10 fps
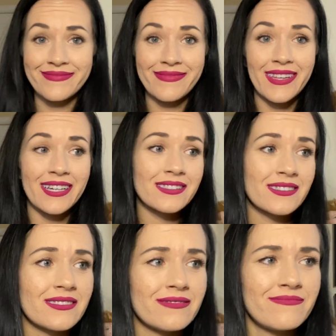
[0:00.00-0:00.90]
That's
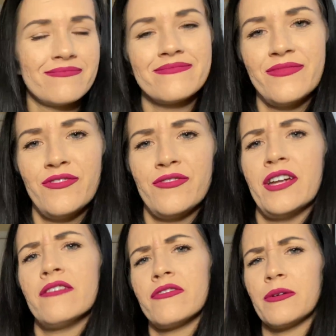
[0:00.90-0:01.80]

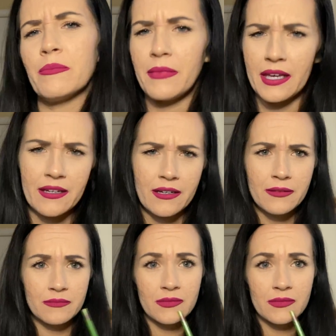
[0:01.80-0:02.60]
fun for makeup.